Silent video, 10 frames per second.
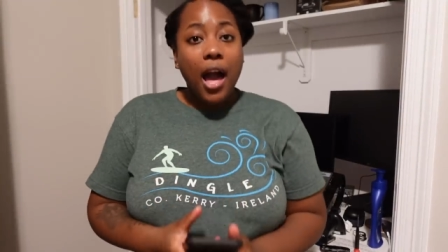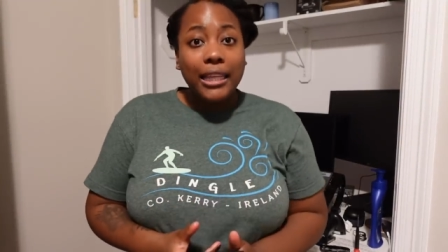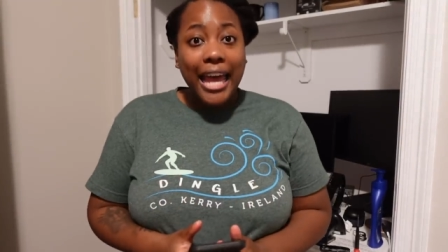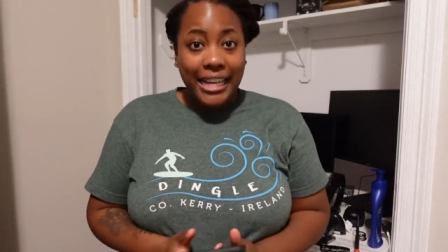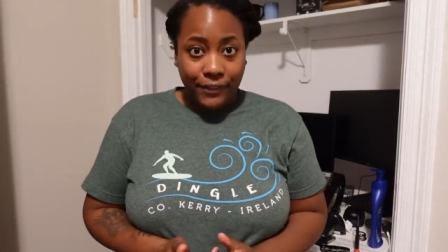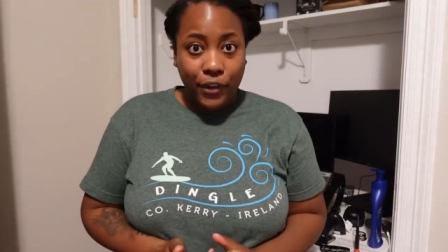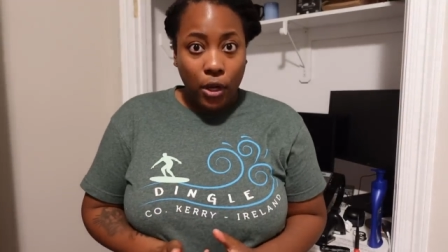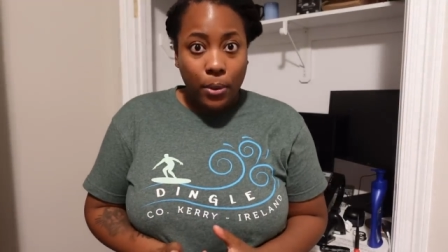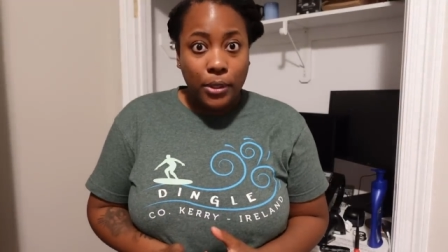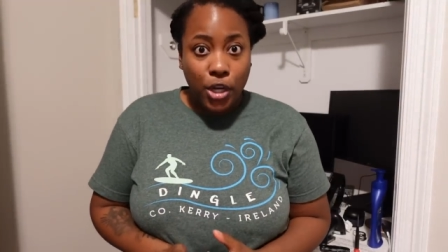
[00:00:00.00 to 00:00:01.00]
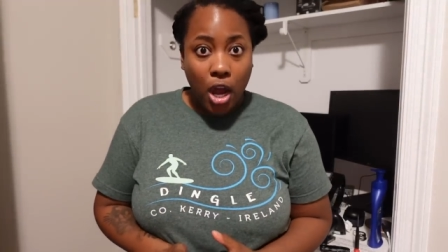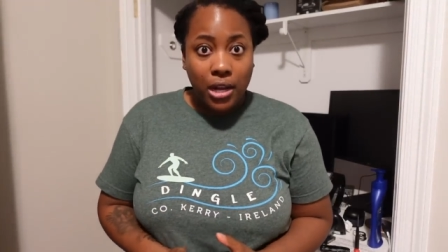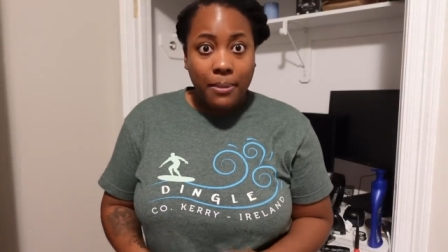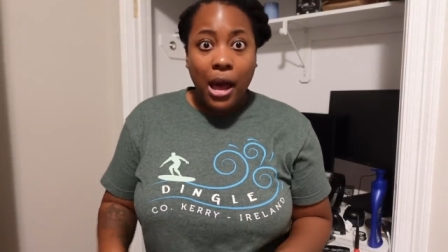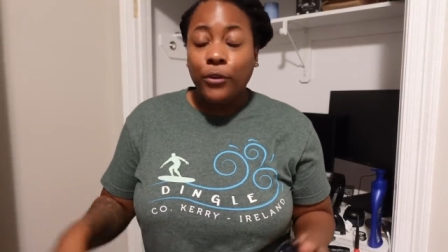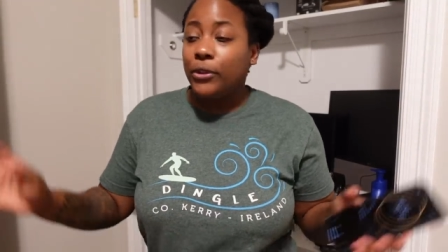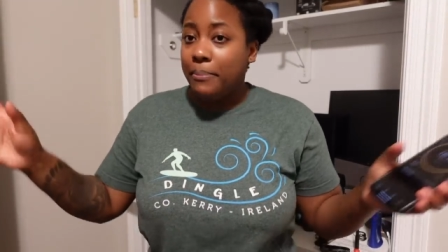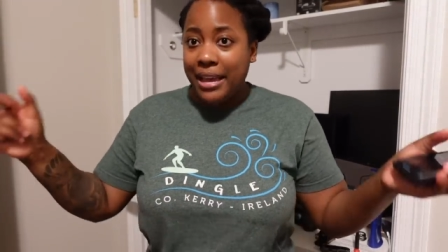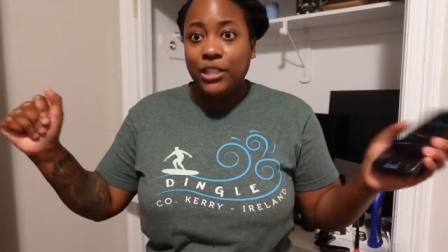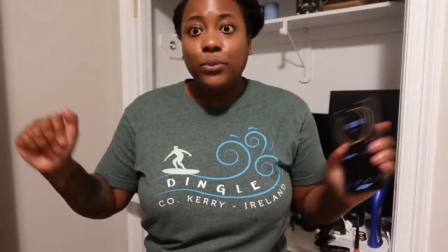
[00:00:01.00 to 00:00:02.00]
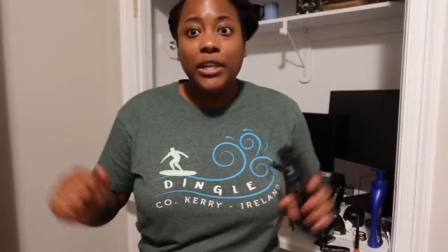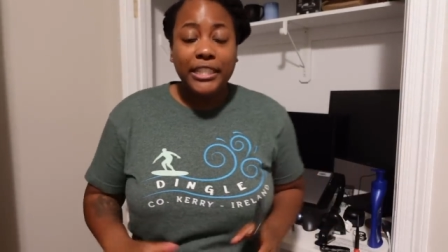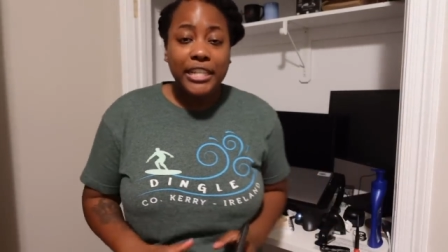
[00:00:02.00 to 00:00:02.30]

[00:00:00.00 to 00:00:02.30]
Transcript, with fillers: Last video we were talking about the mess with